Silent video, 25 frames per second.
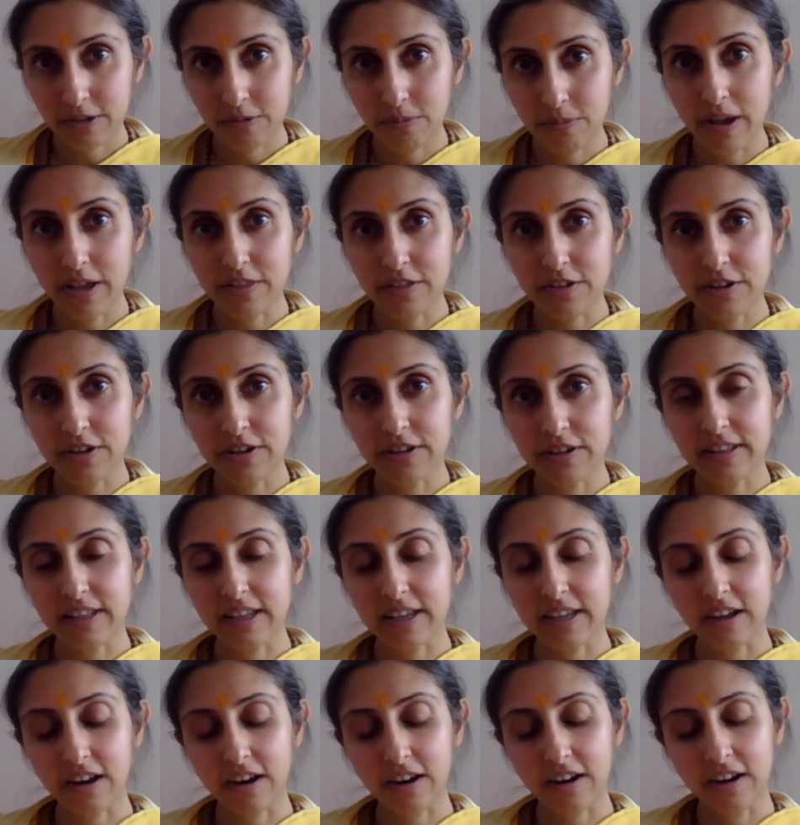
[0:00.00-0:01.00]
Whether
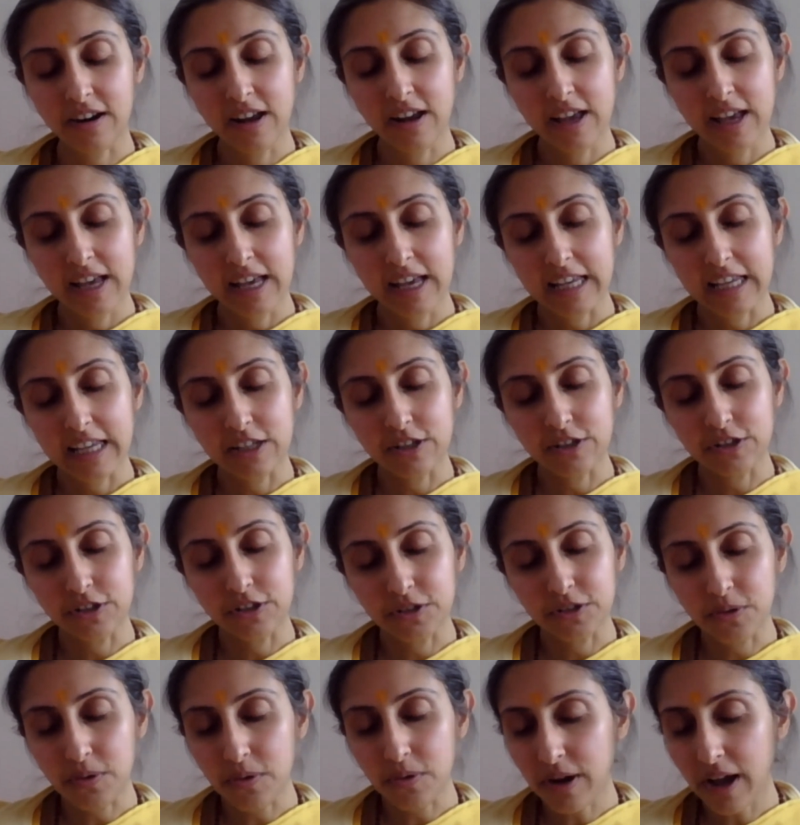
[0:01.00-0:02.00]
they are in
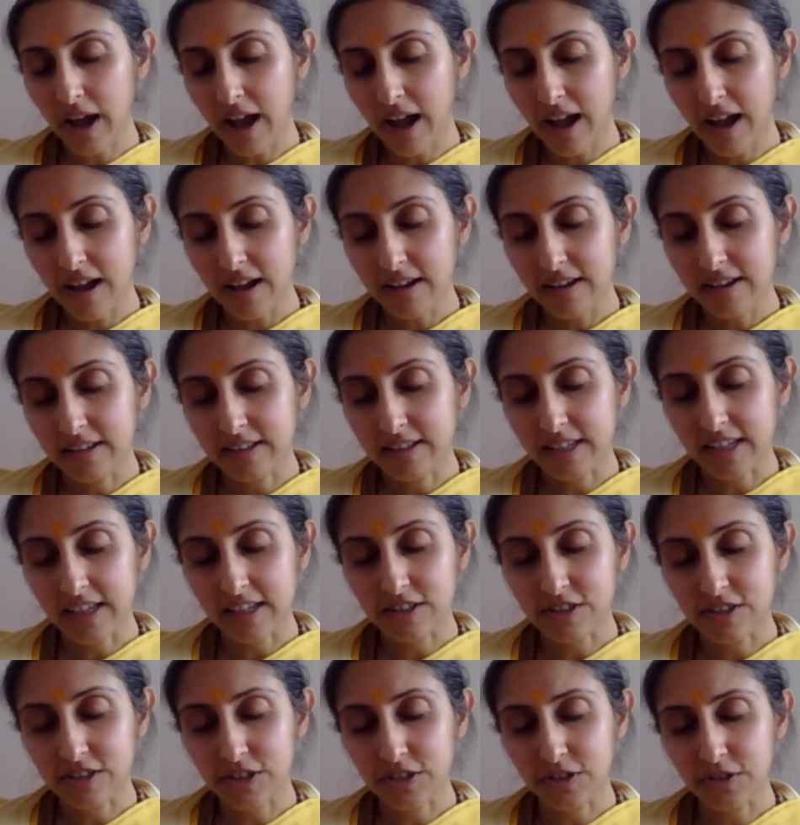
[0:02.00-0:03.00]
yoga,
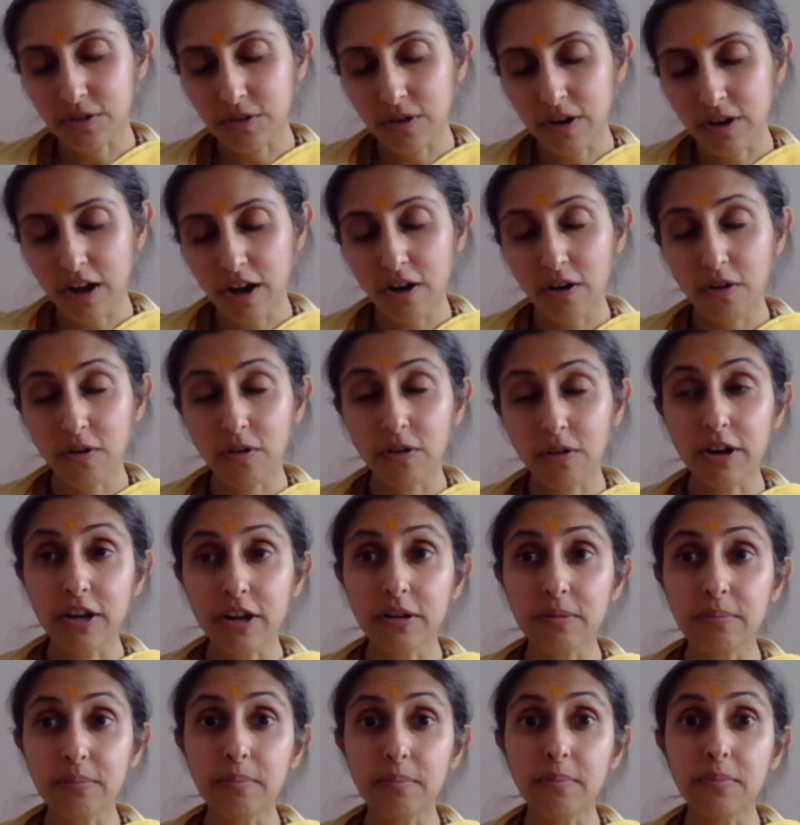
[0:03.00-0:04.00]
engaged in yoga, or
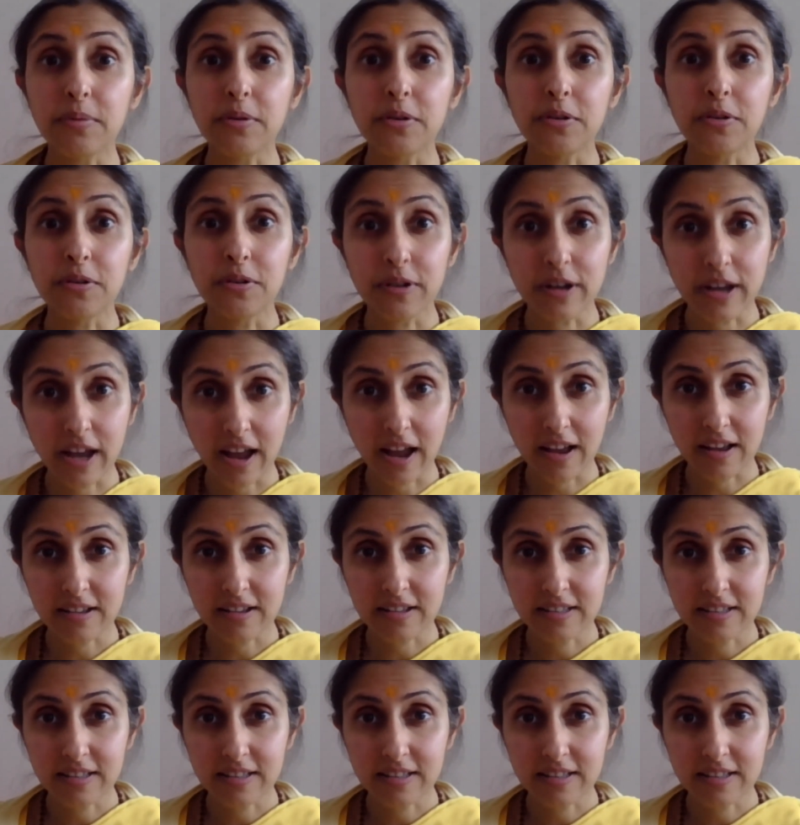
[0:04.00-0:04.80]
in bhoga.